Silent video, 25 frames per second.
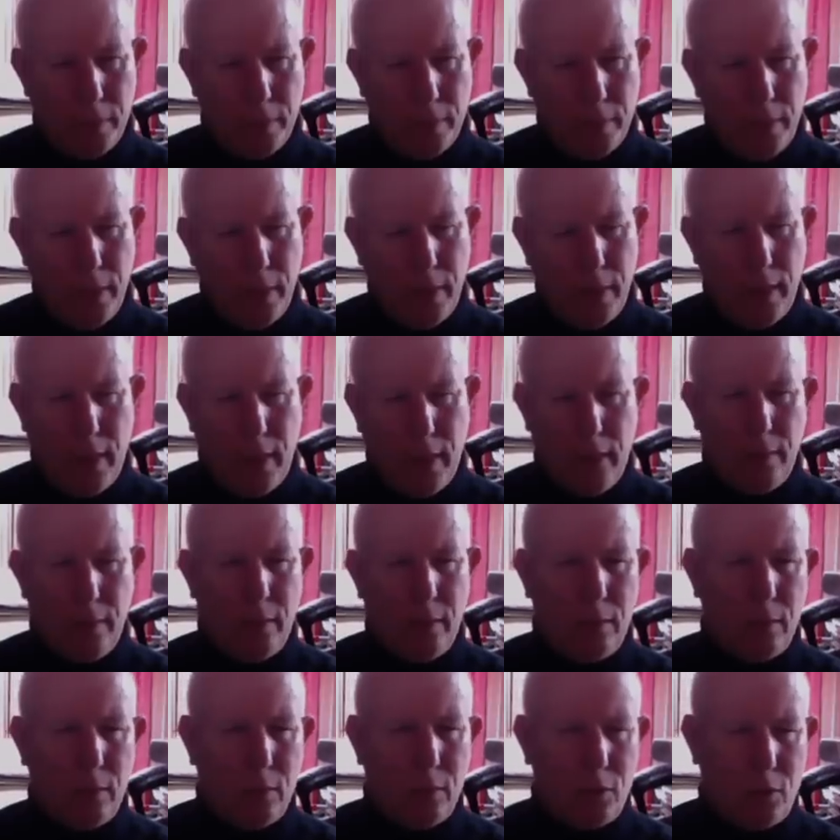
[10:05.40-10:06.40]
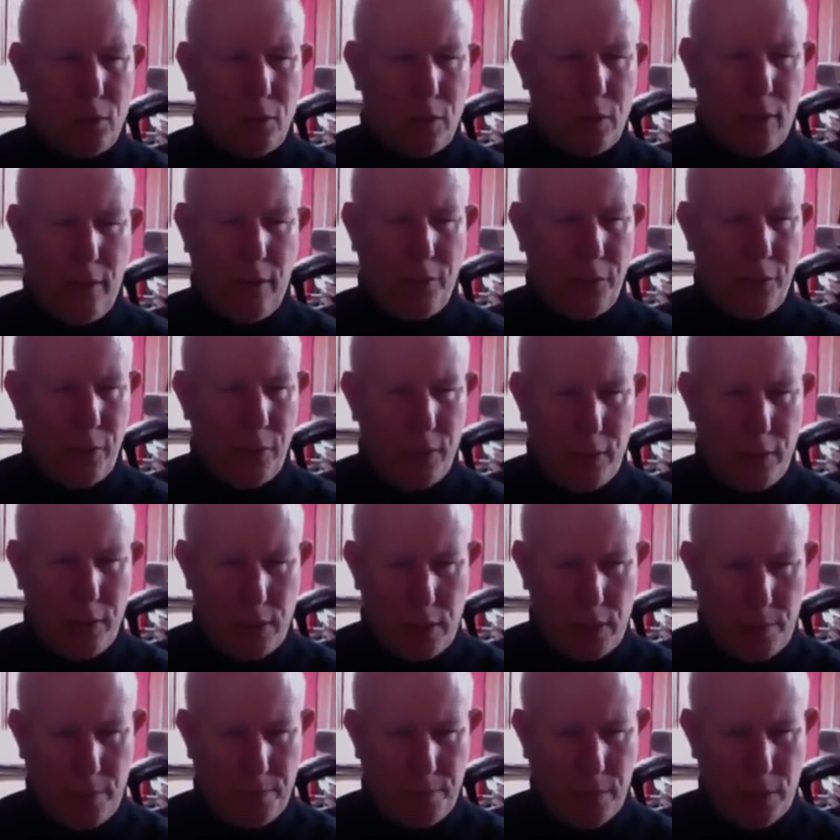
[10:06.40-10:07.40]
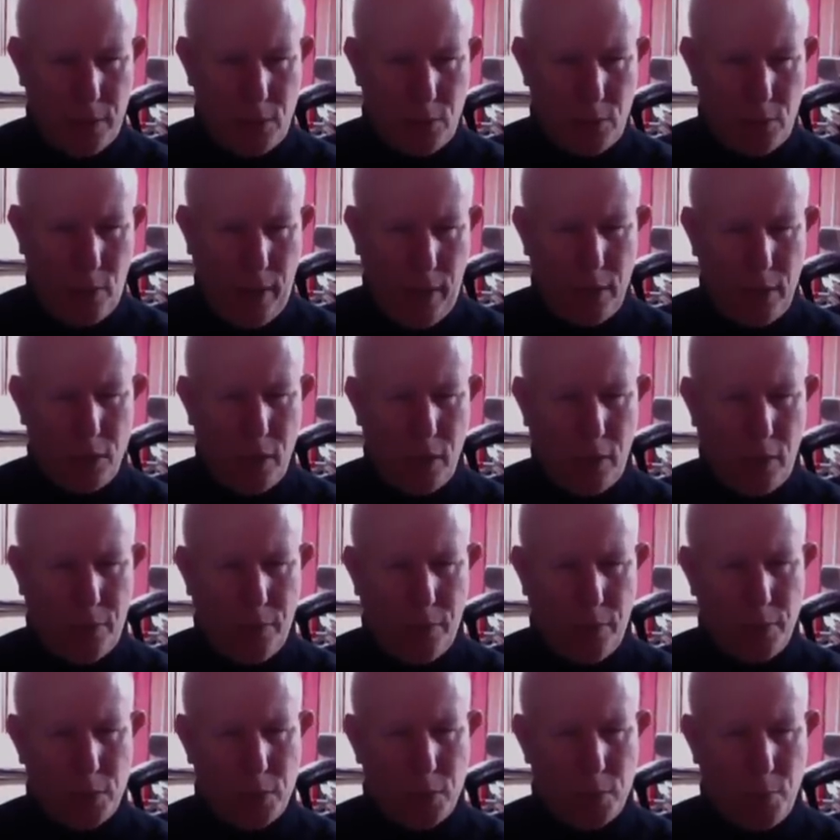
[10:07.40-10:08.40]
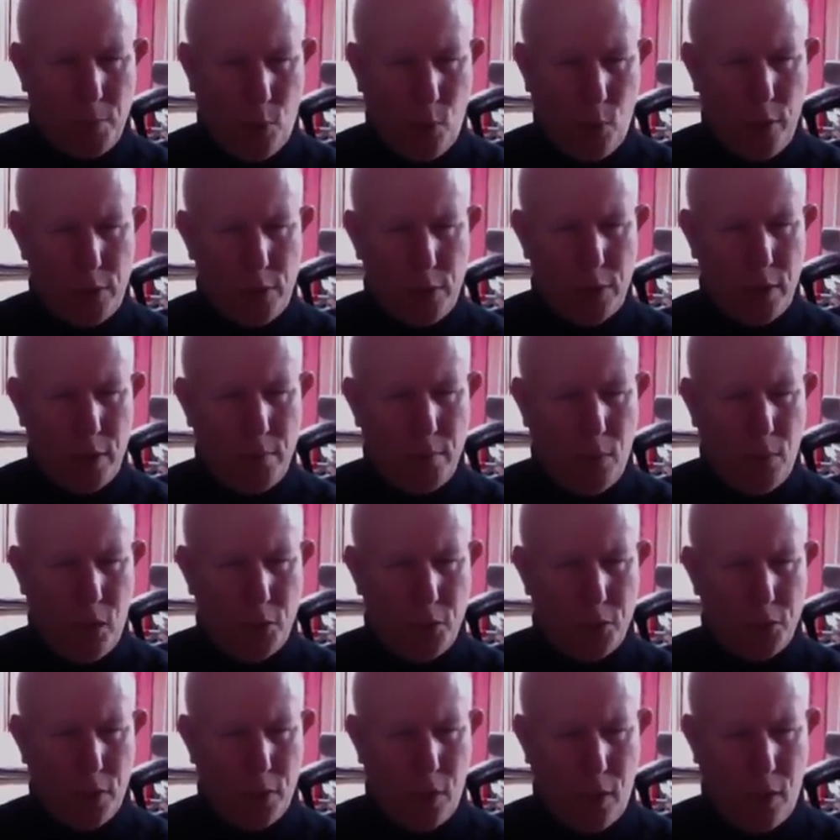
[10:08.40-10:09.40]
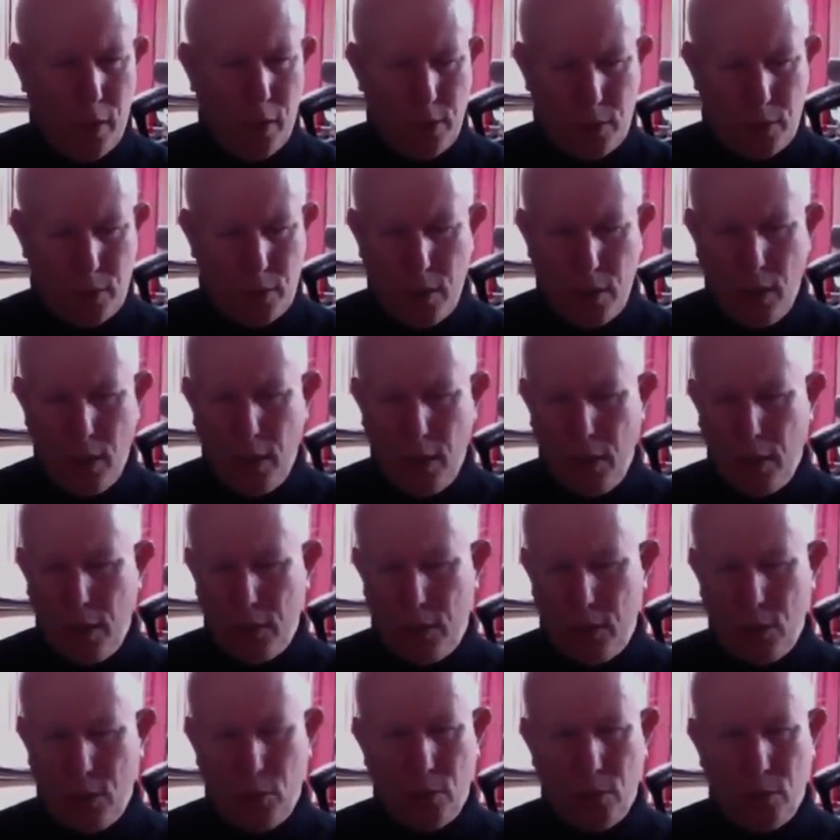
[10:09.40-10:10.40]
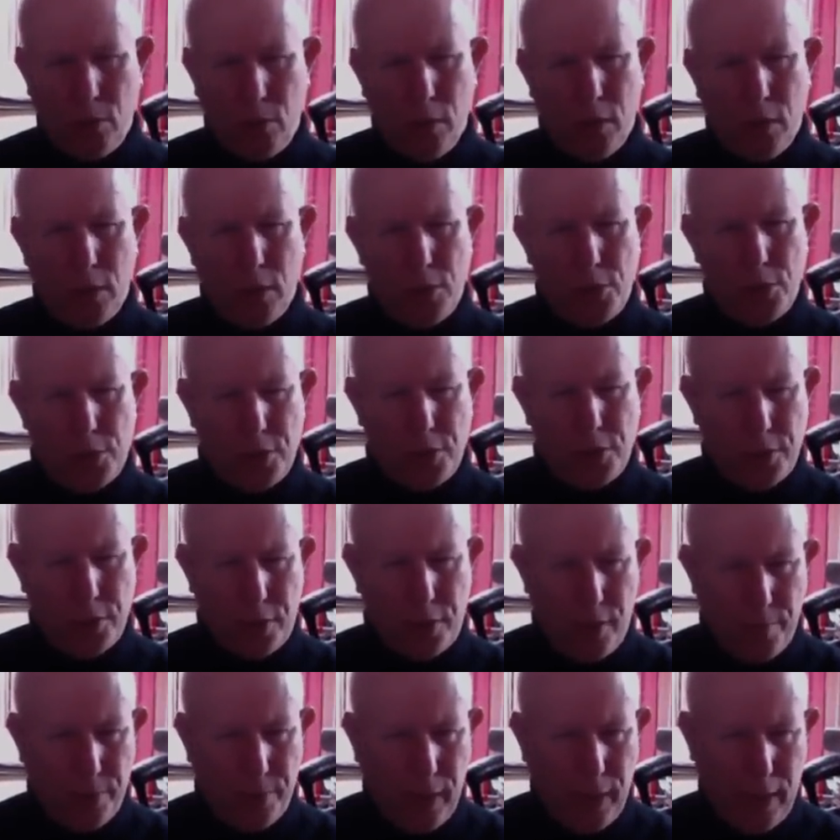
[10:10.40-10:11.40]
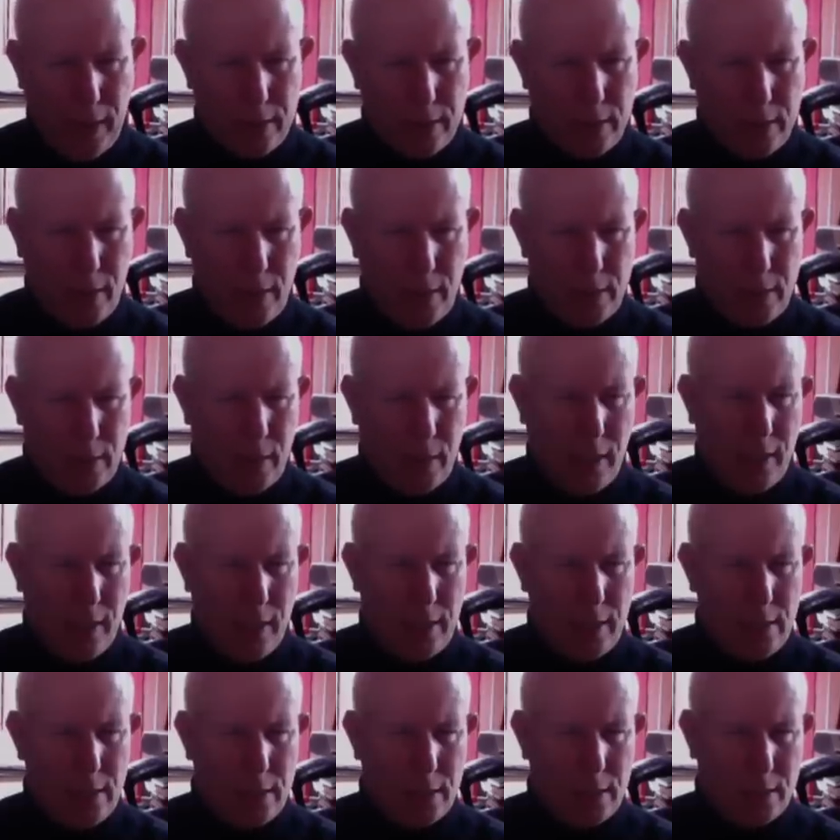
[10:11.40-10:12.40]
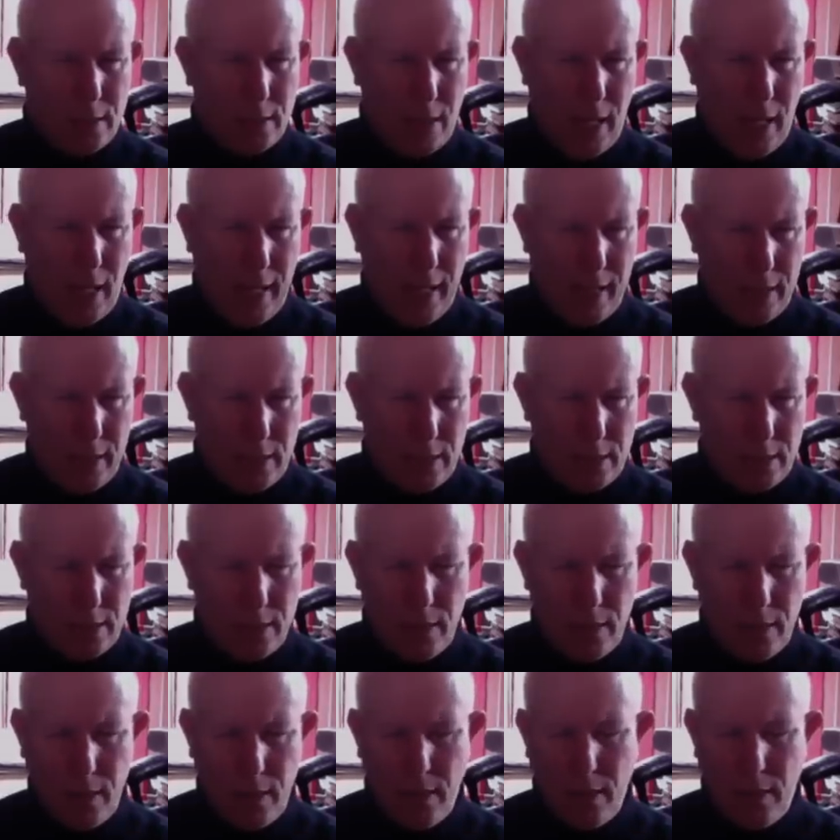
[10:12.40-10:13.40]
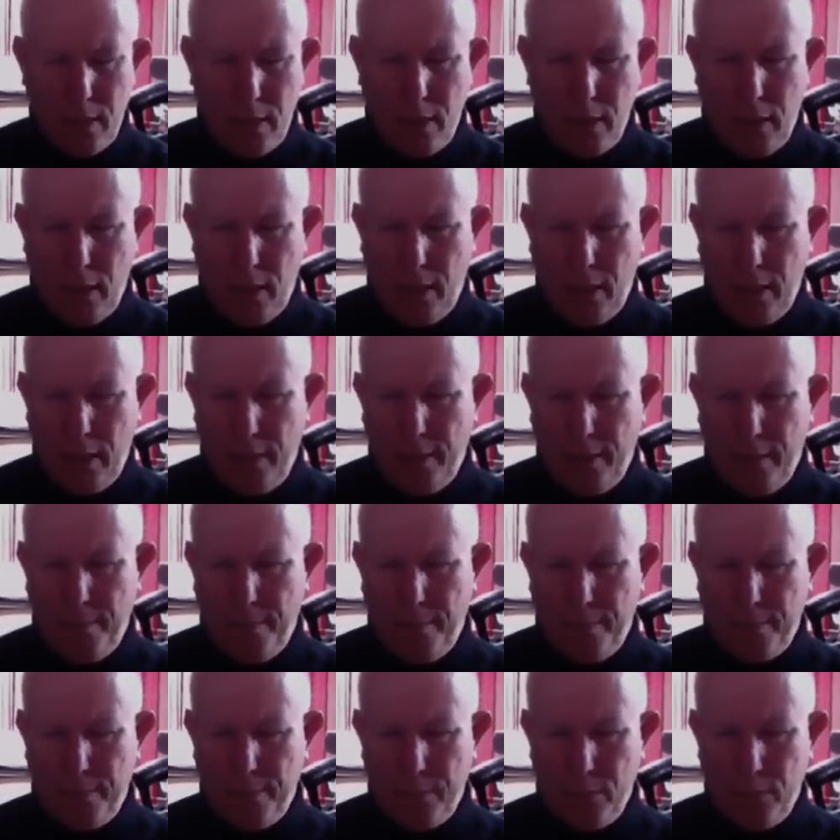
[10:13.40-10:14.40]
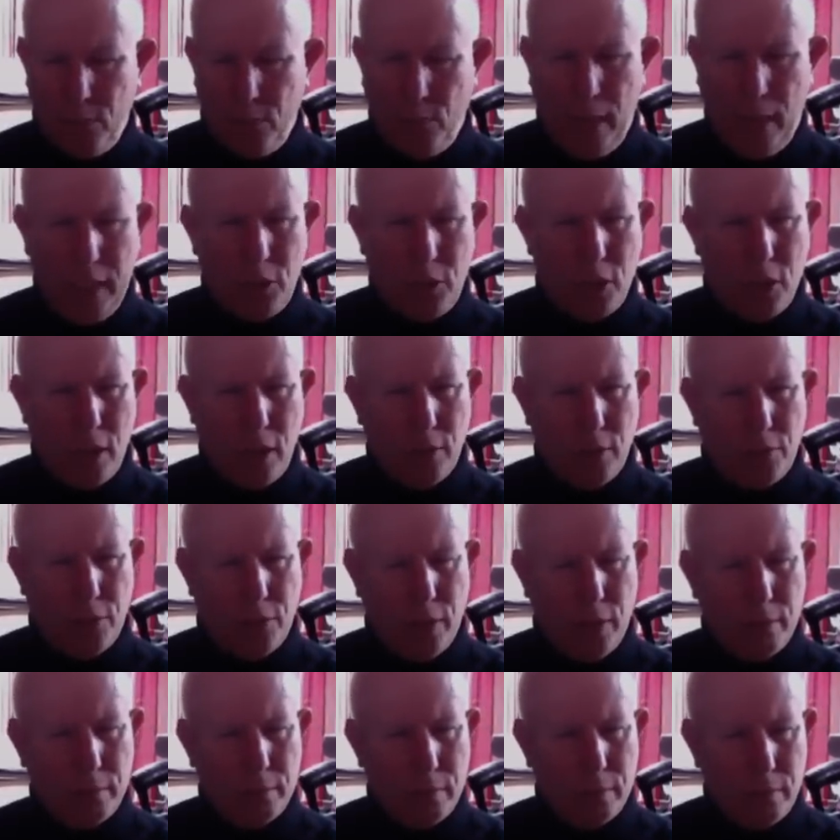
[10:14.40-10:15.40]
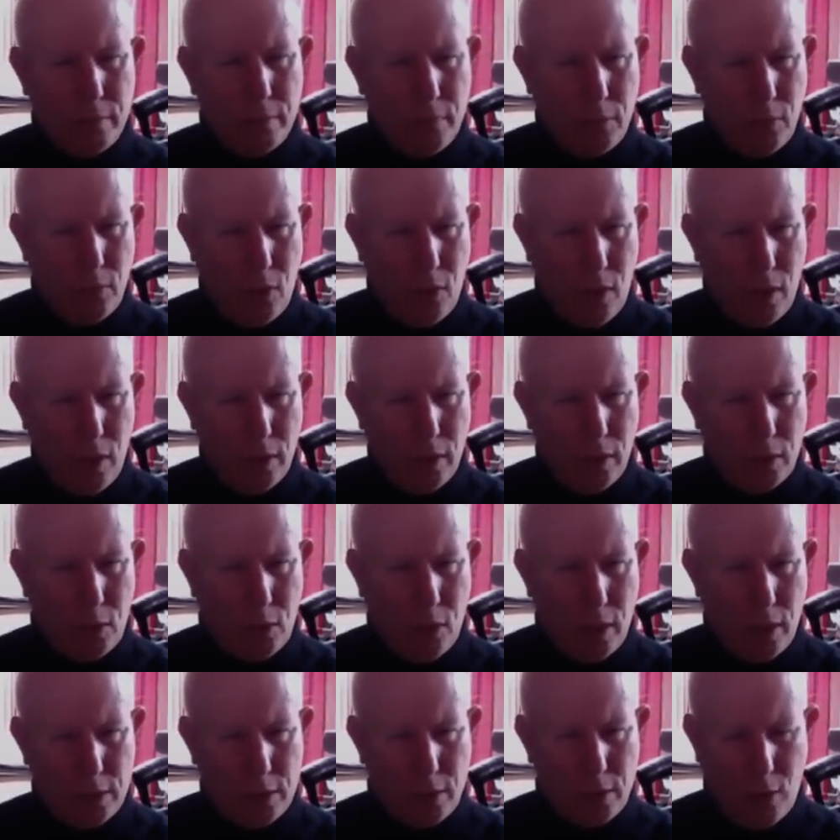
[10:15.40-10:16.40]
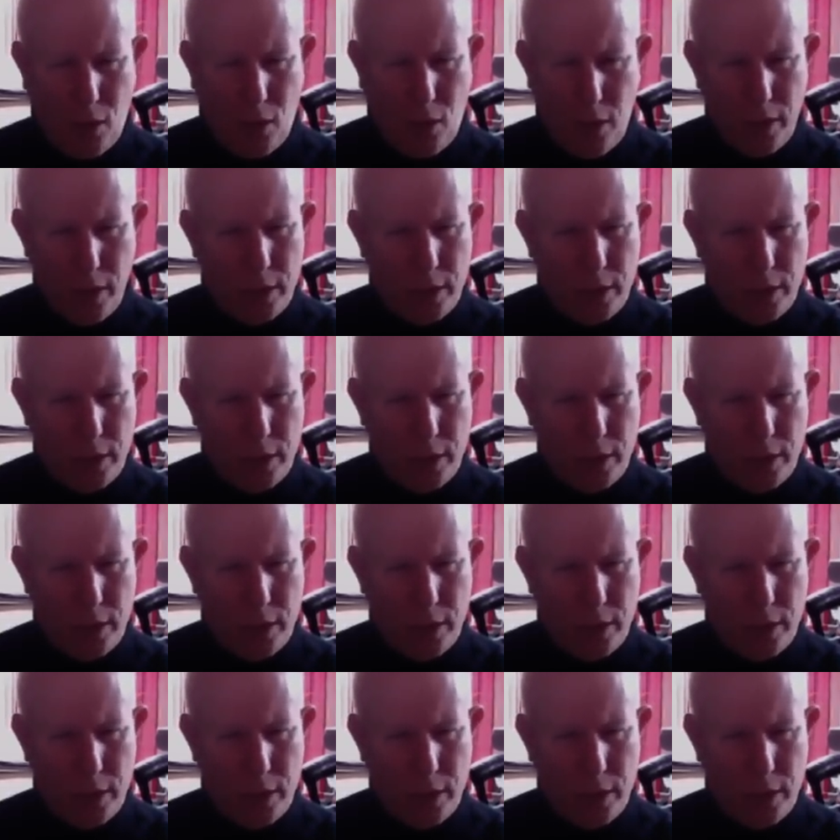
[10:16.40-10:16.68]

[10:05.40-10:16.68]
in different disciplines, ranging from sports and martial arts to complexity studies, science, uh, ranging from all across art,